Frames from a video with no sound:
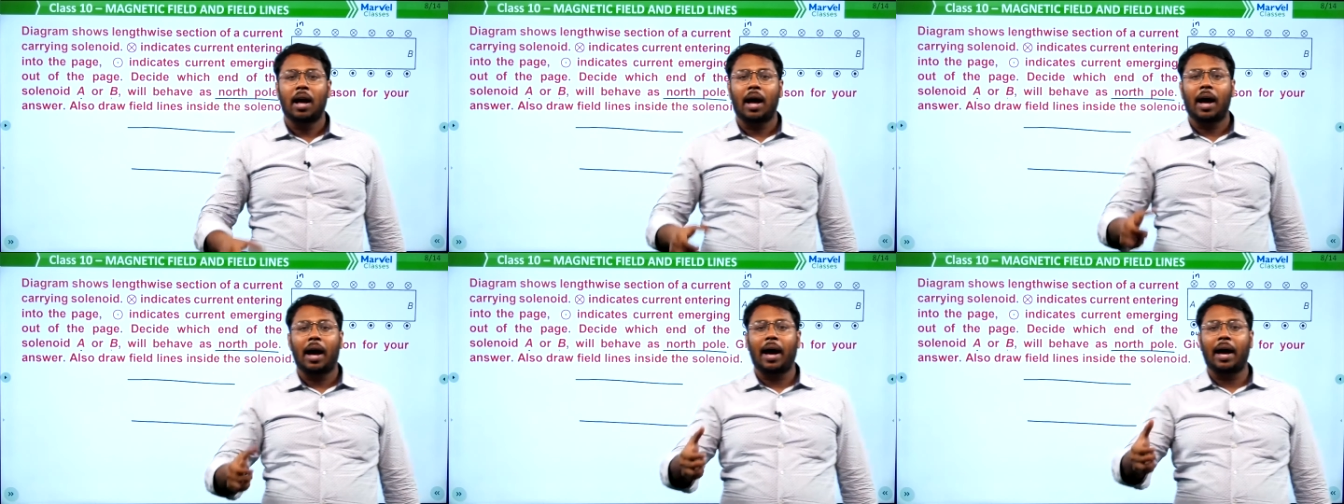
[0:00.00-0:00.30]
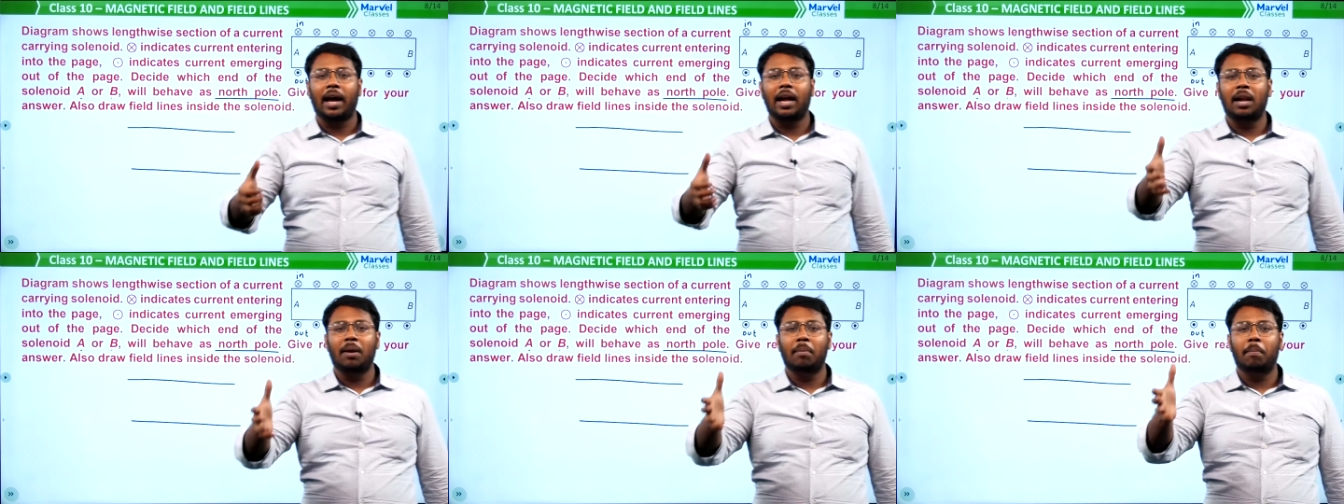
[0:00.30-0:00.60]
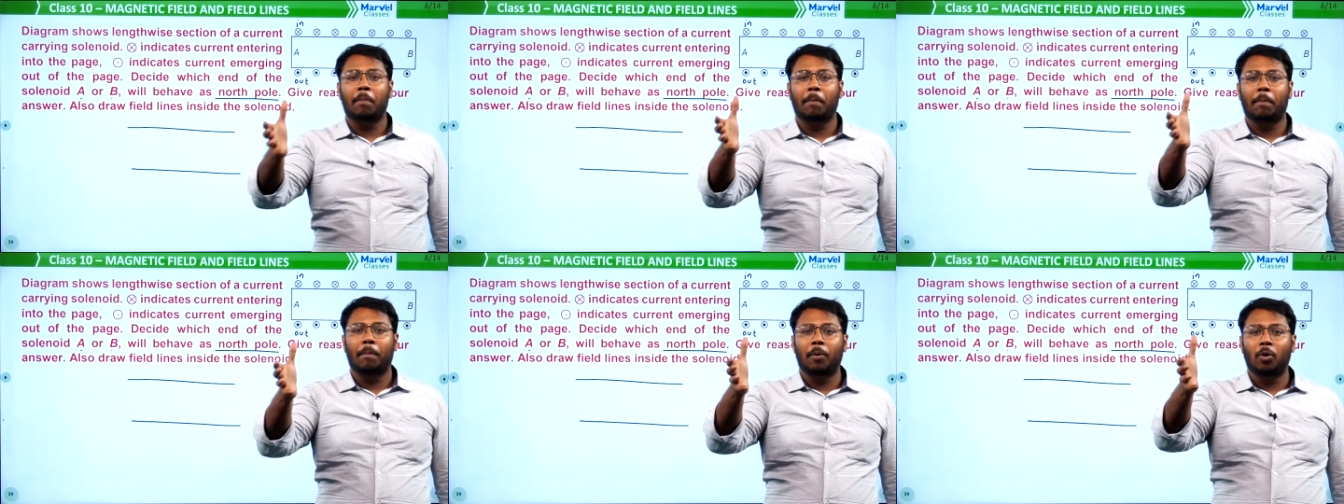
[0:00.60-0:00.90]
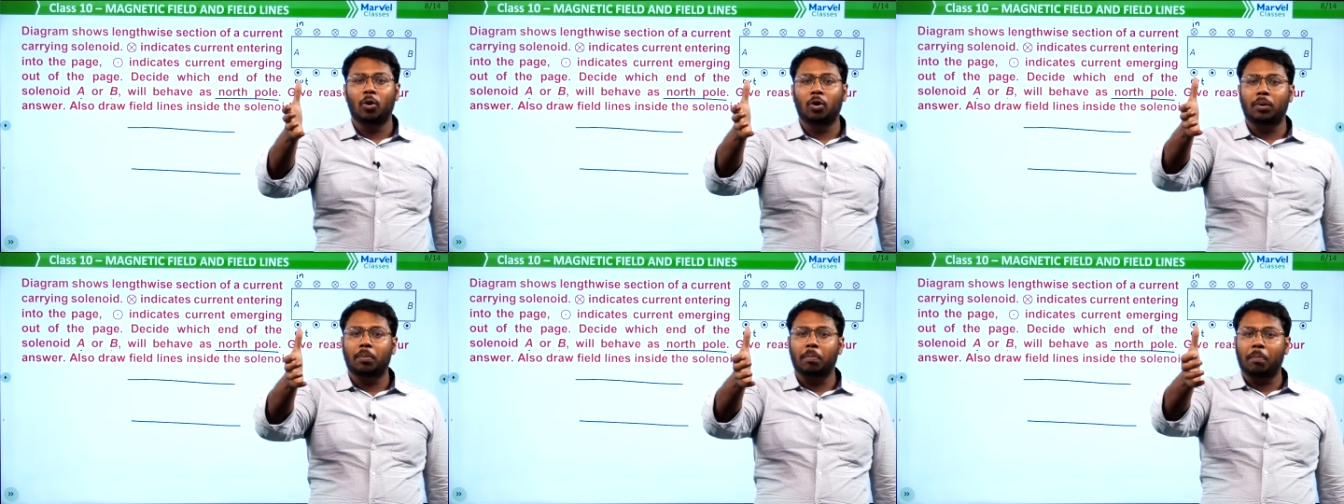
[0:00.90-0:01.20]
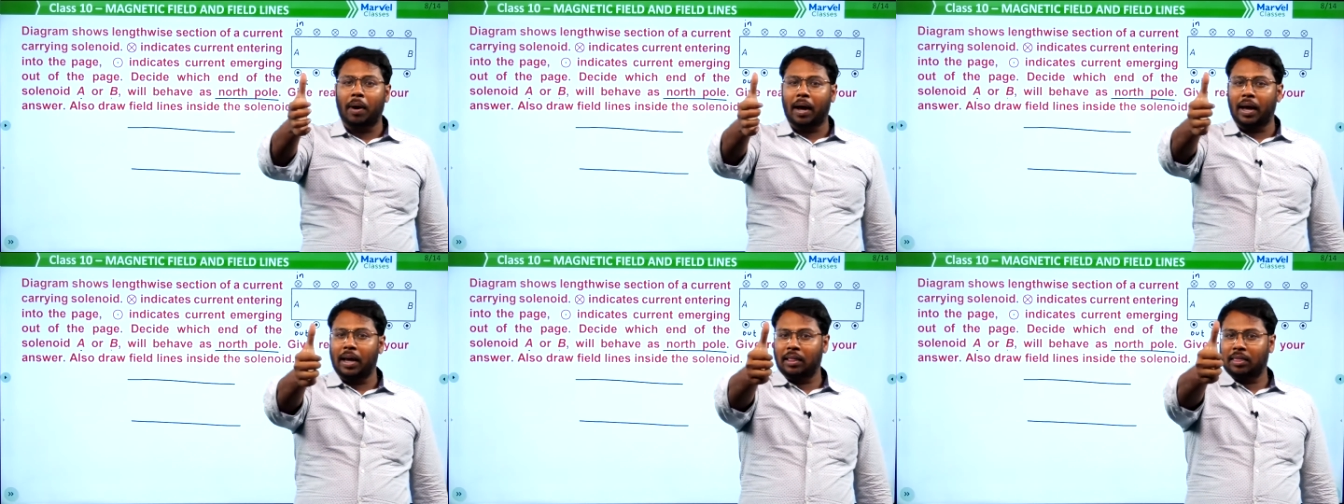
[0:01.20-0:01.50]
I will put
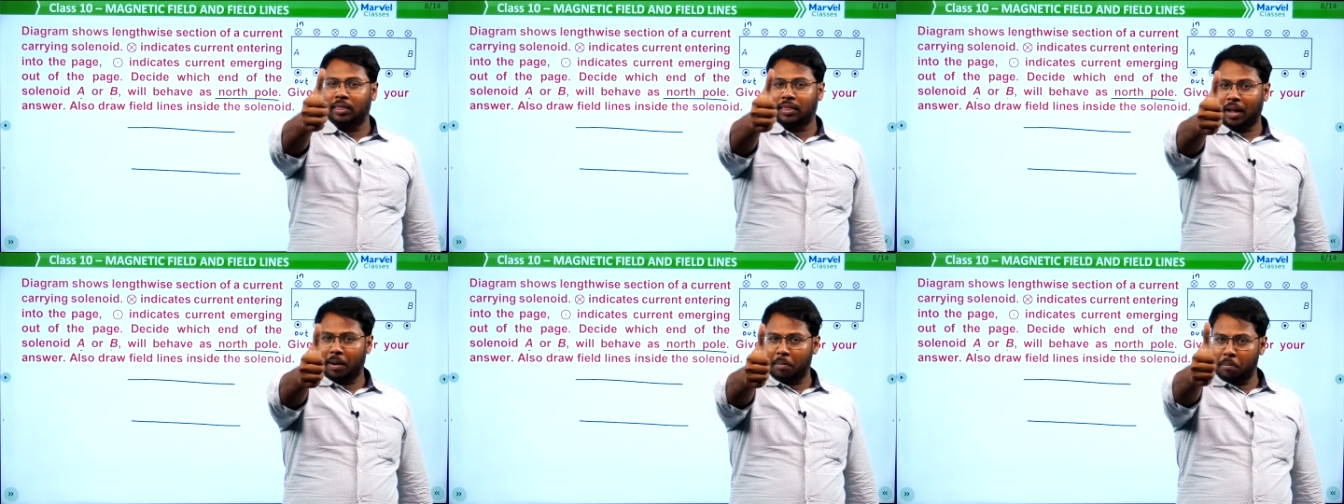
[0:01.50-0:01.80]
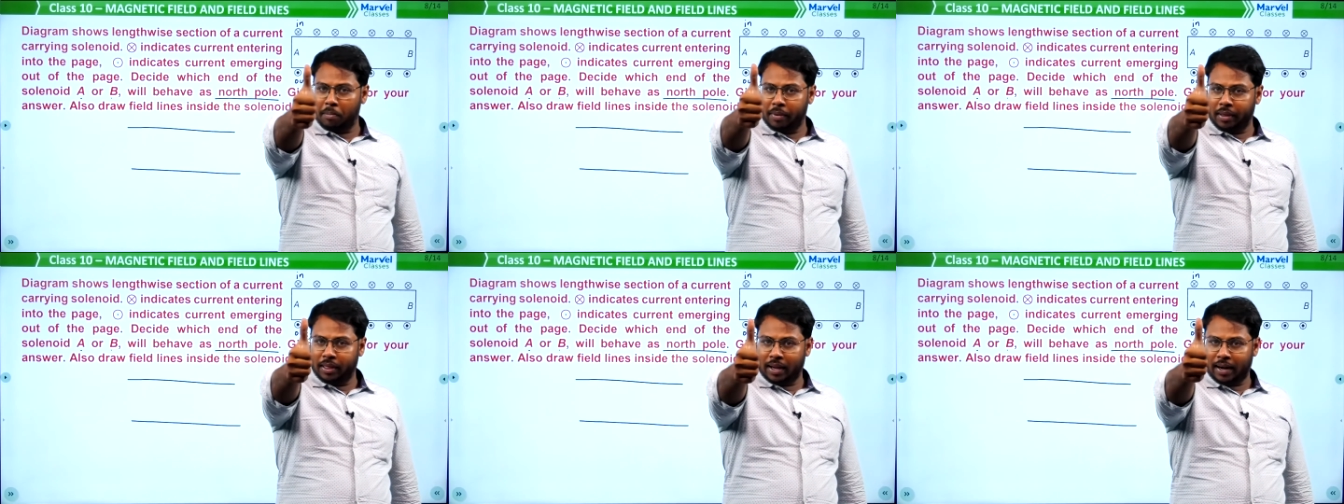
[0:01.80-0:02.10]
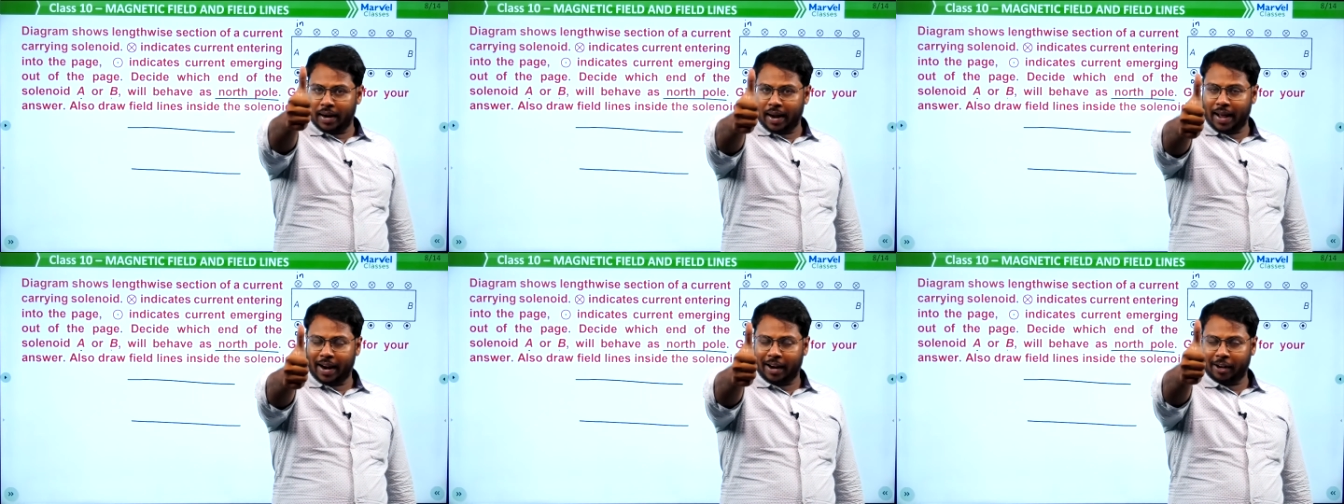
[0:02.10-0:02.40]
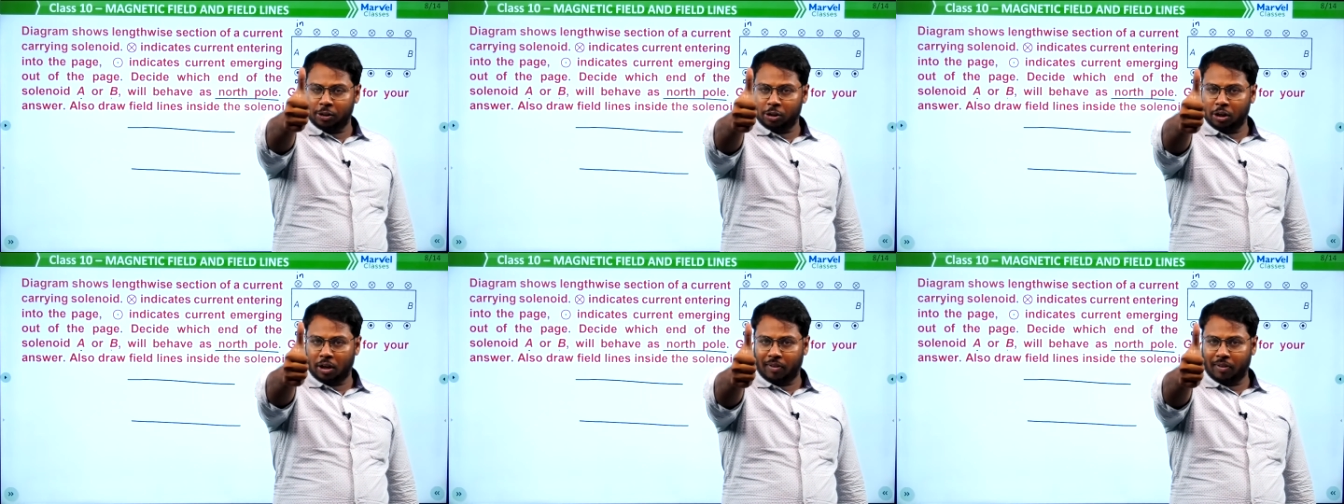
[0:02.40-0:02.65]
my thumb in the direction